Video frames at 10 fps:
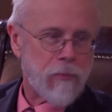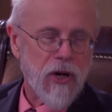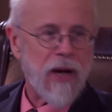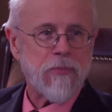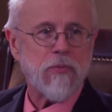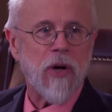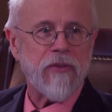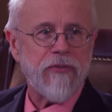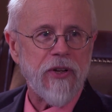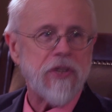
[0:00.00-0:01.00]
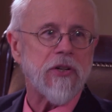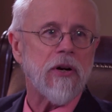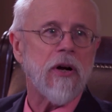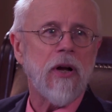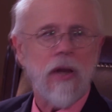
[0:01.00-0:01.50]
perhaps one
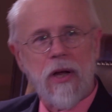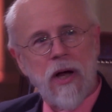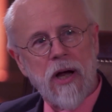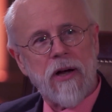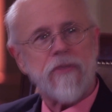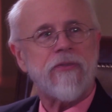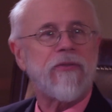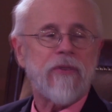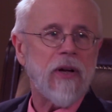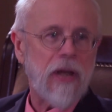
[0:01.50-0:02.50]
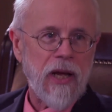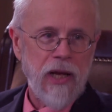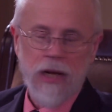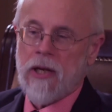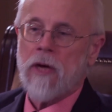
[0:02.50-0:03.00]
feature of
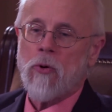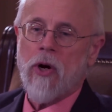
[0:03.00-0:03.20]
an